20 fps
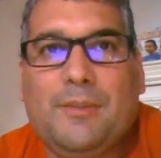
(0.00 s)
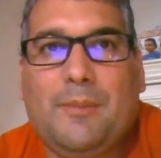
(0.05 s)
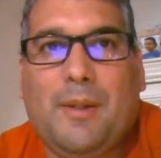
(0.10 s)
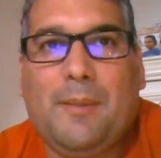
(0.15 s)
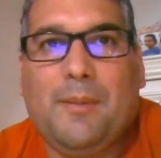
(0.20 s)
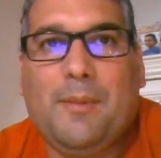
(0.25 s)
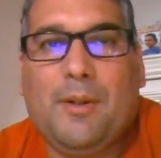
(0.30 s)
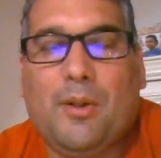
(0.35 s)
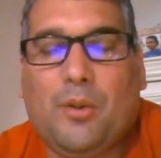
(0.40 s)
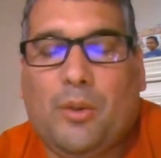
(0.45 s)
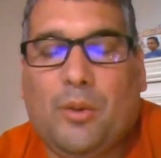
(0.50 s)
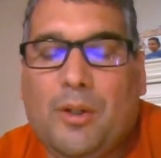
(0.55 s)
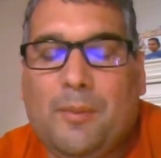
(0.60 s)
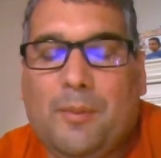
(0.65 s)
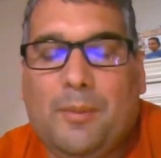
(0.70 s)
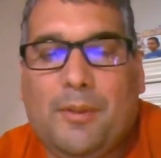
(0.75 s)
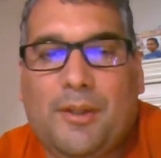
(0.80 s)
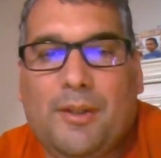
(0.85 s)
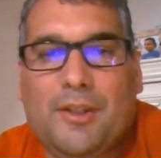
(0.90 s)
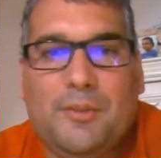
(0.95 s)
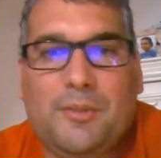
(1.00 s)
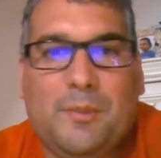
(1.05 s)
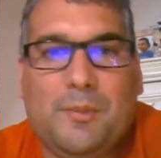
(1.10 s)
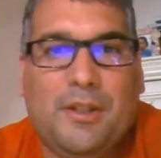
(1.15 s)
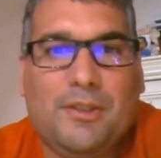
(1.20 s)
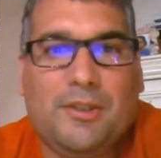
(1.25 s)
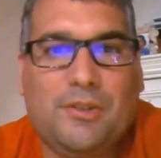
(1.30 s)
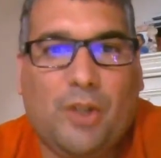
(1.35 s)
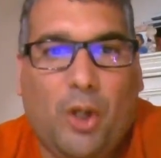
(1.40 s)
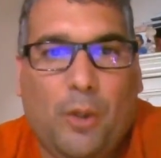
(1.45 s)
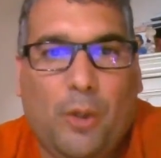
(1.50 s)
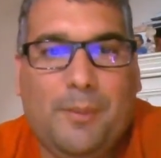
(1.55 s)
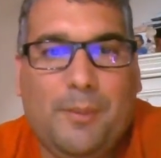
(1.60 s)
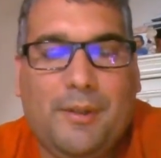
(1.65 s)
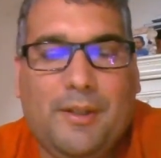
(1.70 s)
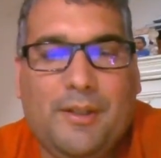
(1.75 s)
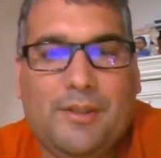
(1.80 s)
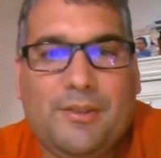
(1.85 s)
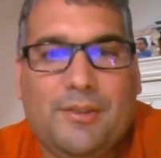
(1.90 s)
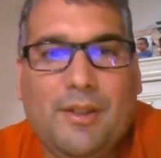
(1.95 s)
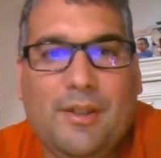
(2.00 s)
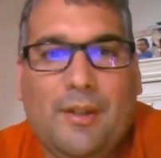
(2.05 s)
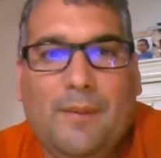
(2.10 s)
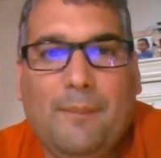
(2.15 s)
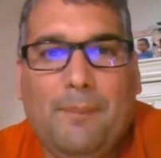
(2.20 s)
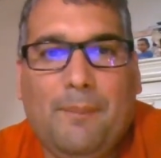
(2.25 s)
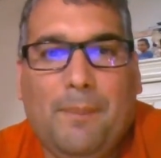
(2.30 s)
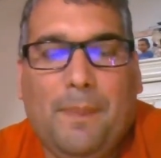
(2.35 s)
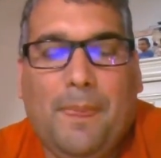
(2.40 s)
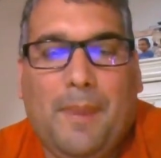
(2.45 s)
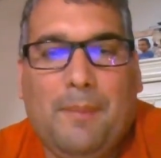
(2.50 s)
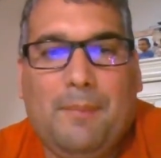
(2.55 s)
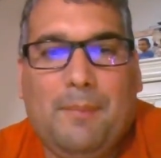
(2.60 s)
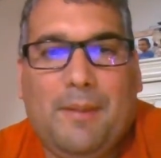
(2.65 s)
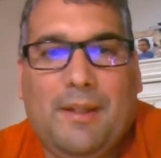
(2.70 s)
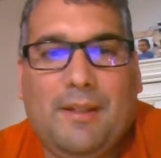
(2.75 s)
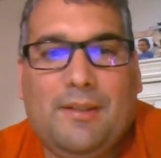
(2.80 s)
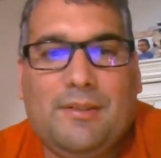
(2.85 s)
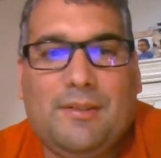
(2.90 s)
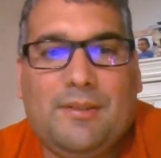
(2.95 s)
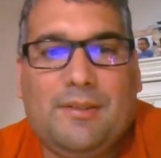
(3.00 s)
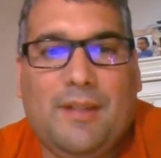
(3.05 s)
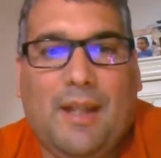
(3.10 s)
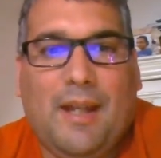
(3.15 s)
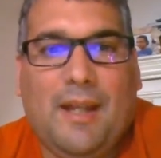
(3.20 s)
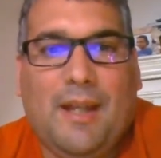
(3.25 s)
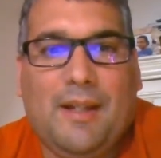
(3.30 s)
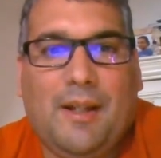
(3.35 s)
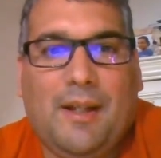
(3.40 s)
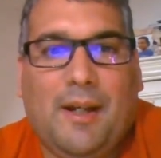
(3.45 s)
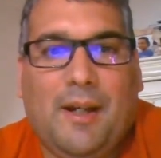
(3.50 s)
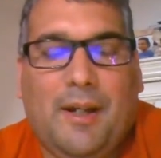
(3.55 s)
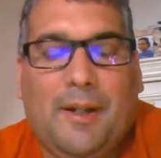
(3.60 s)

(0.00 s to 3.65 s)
and maybe agreeableness, because openness means that